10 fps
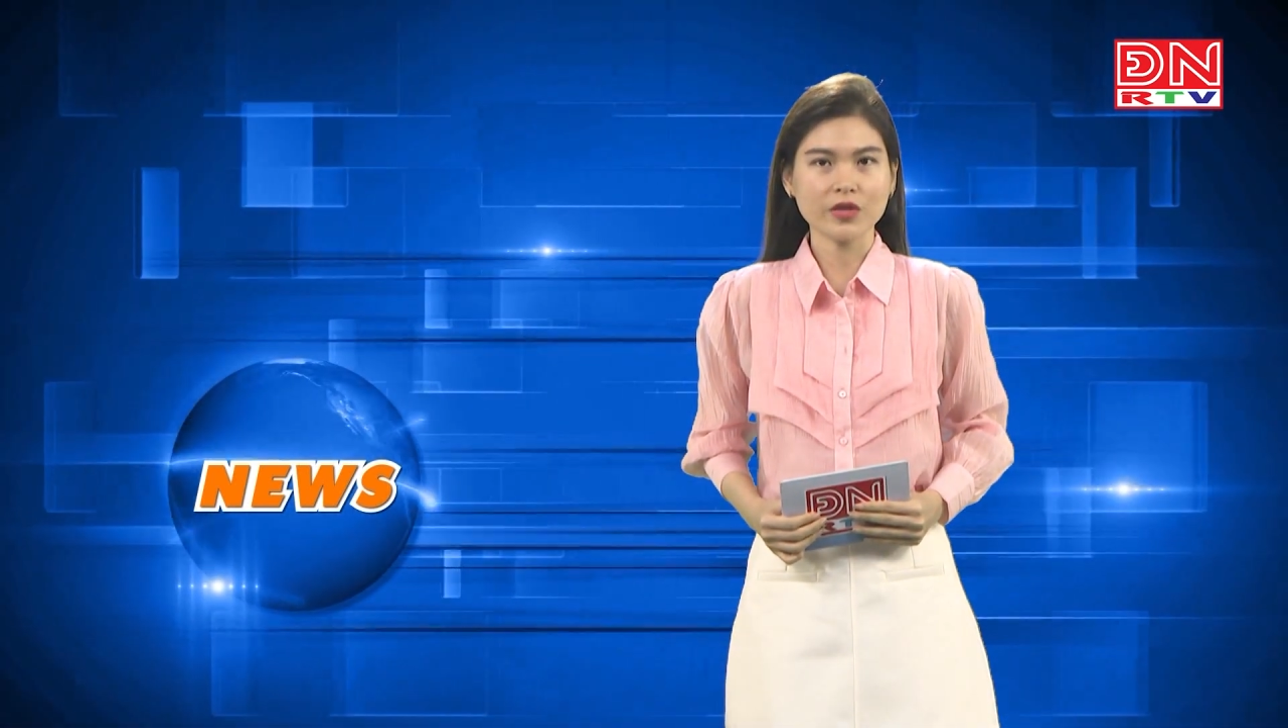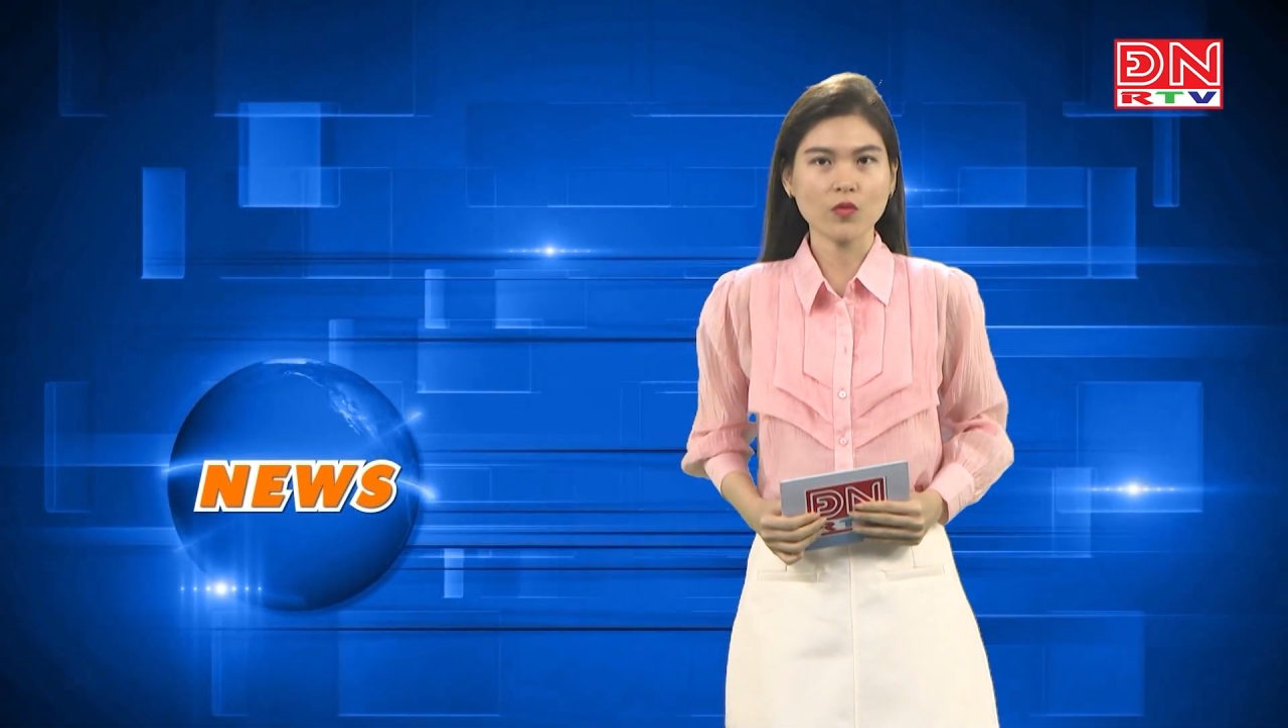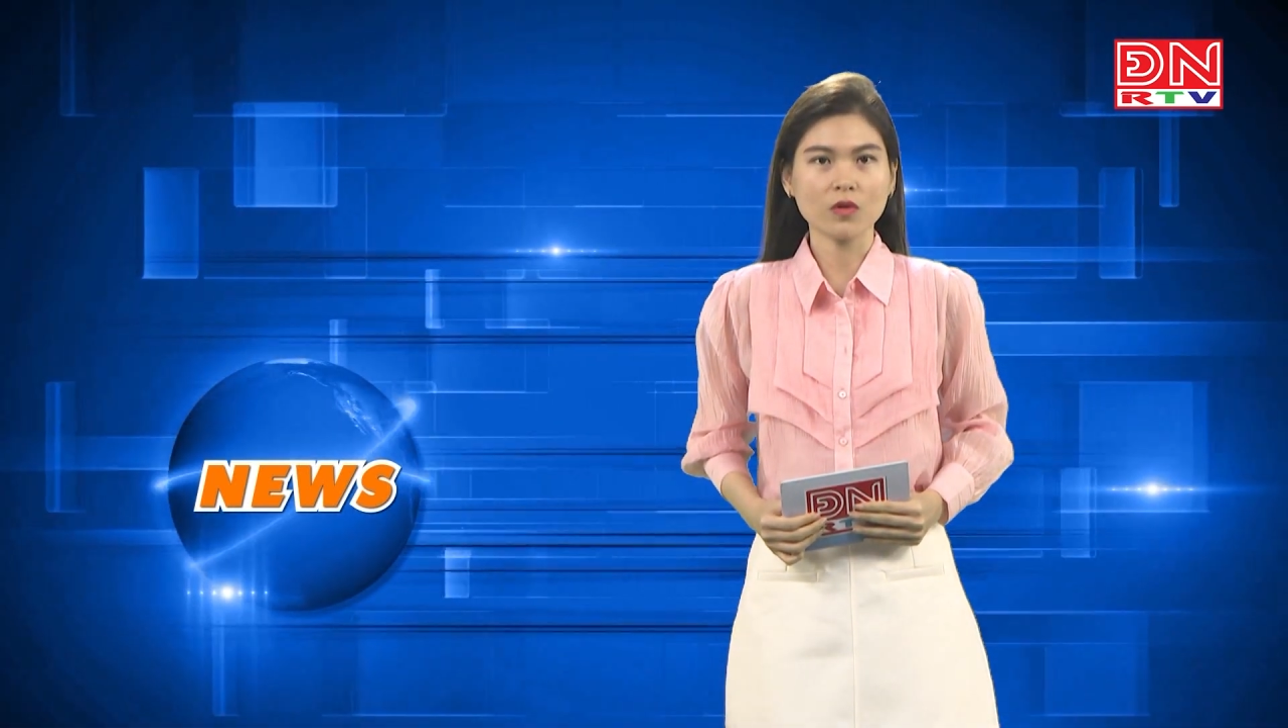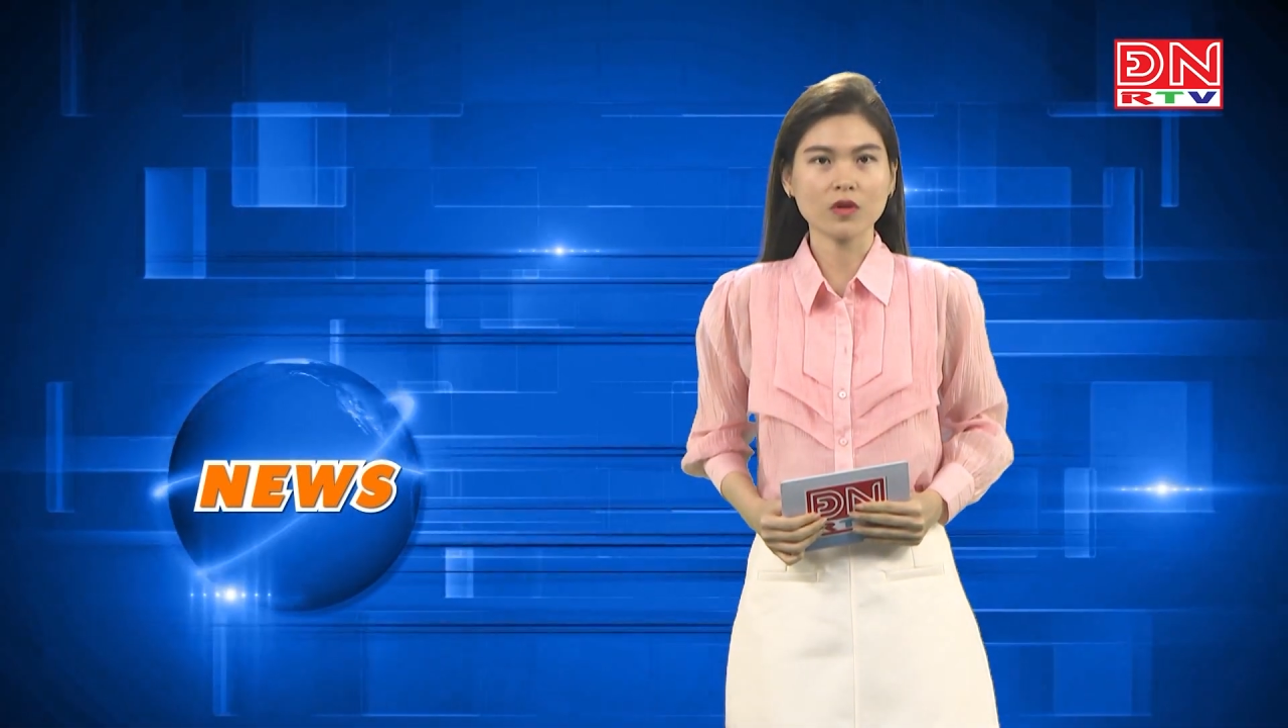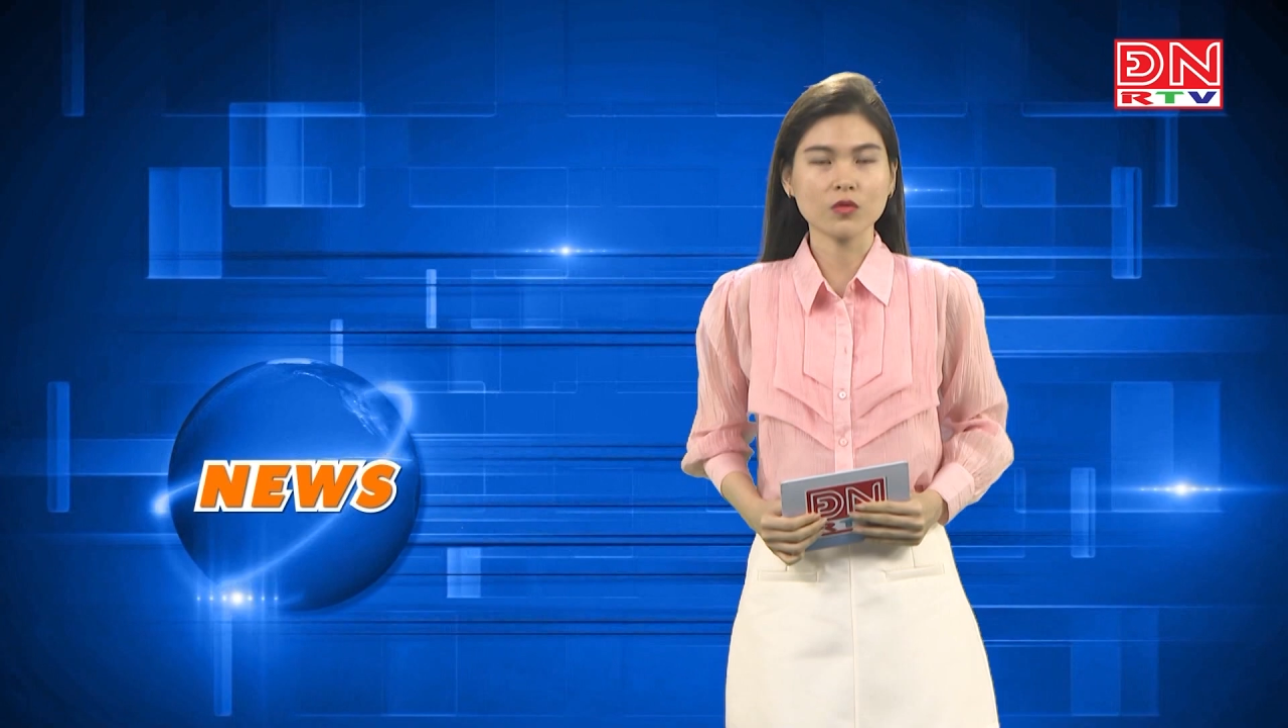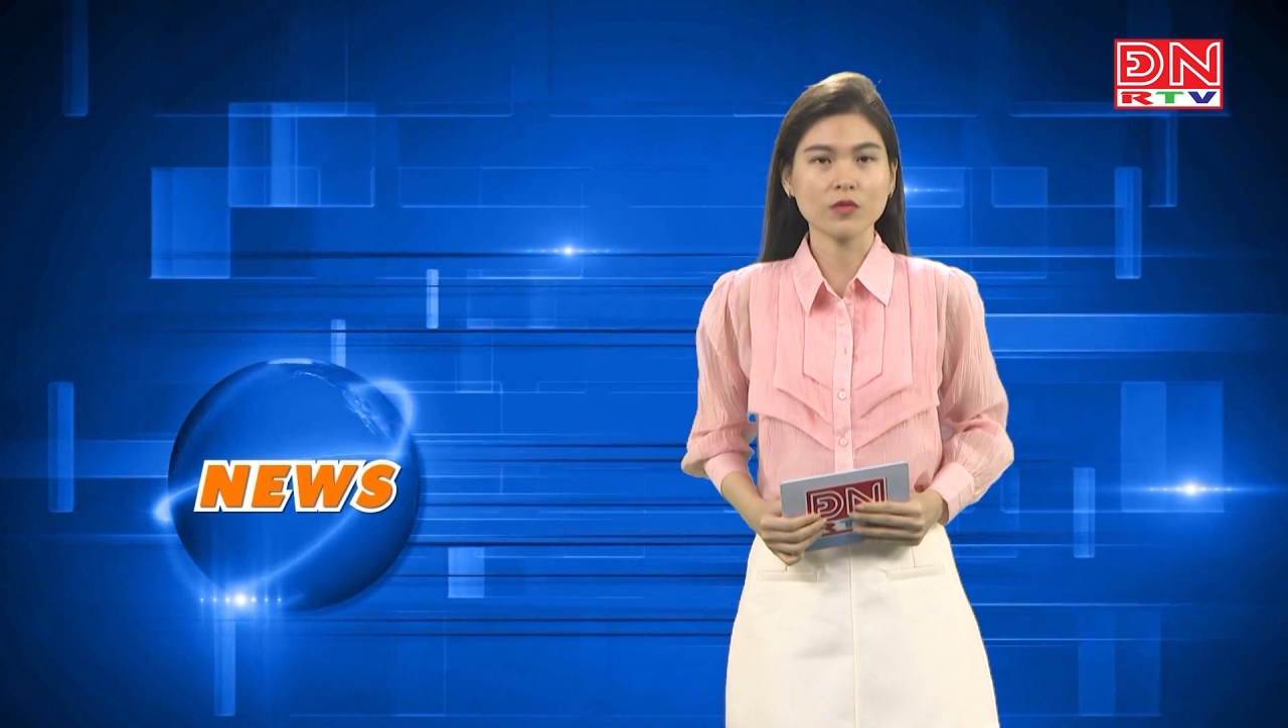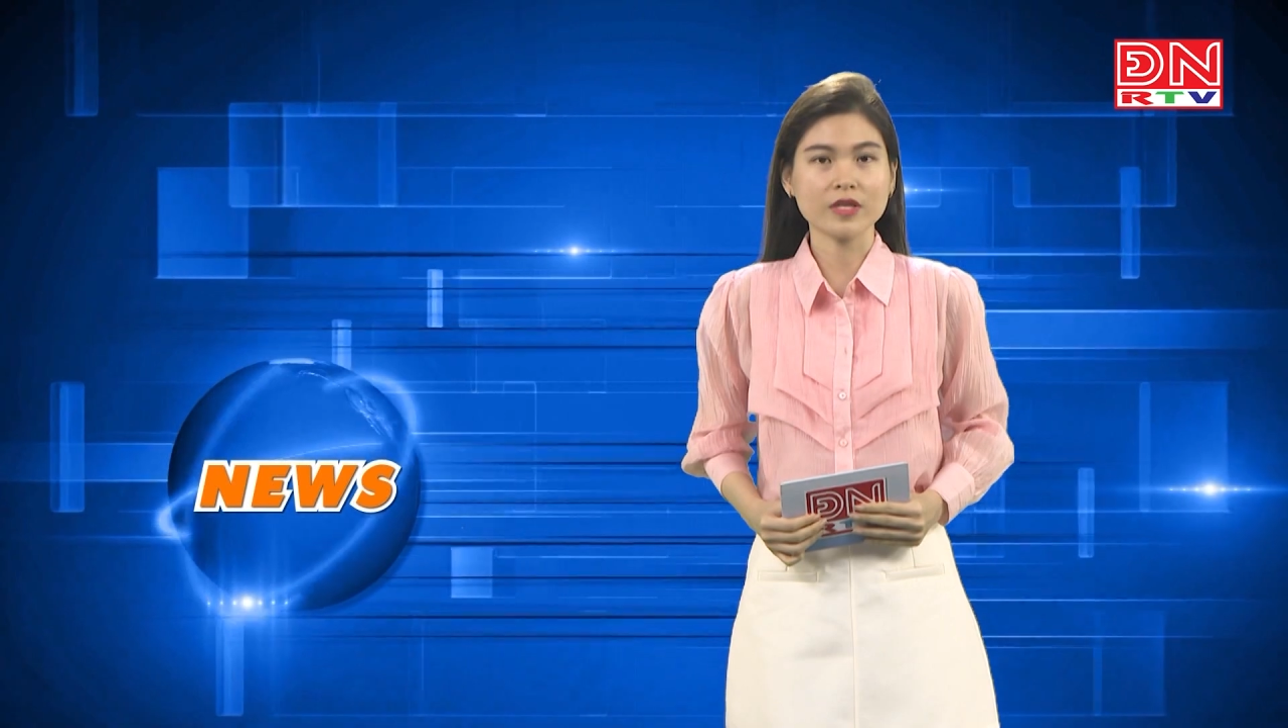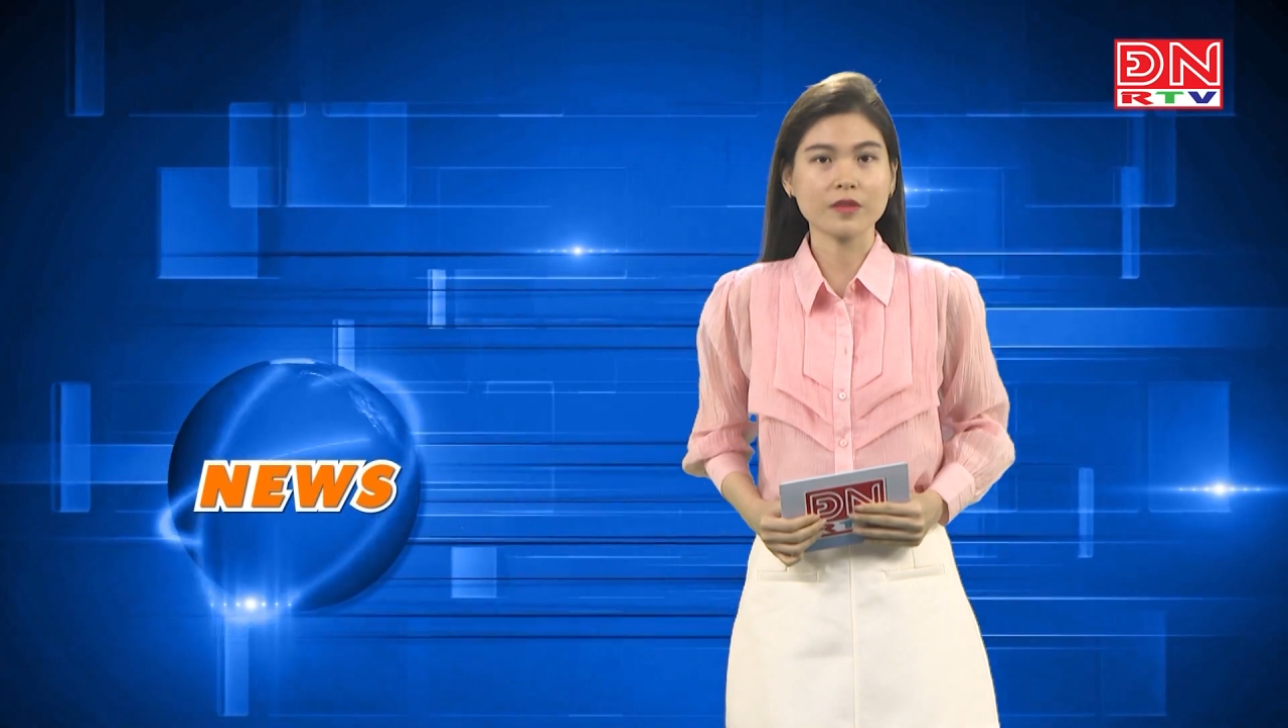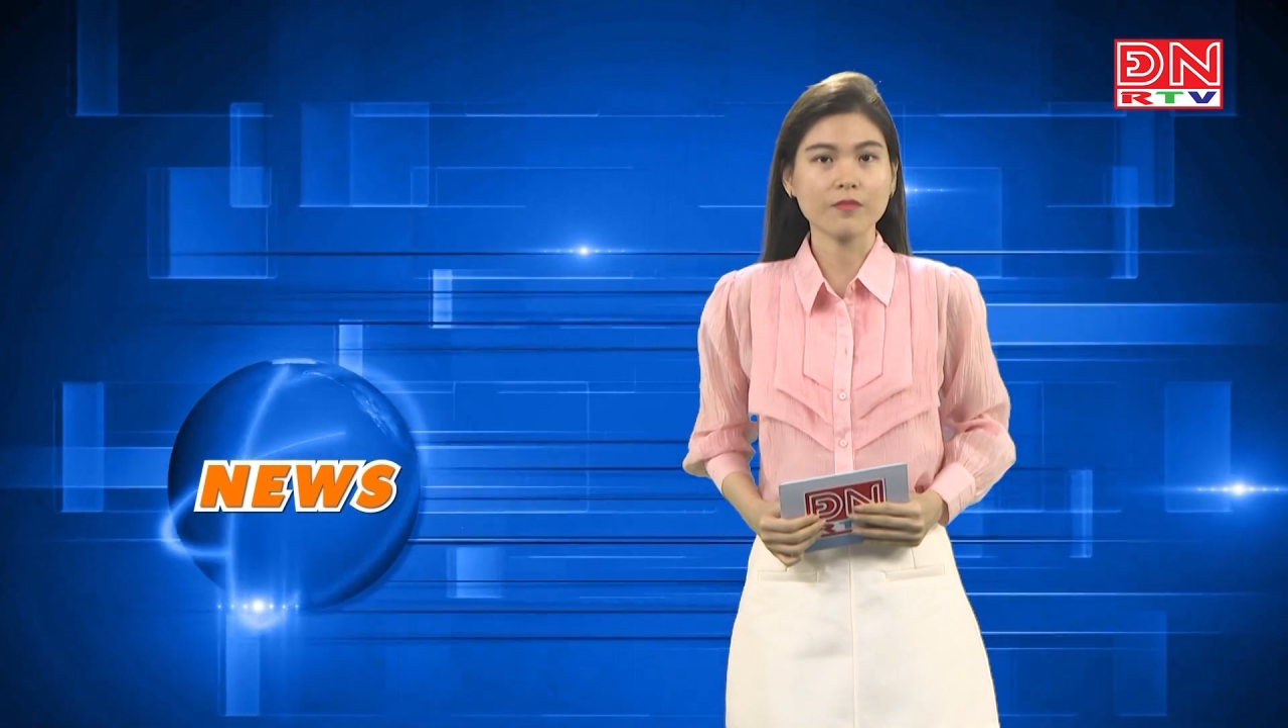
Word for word: worked with the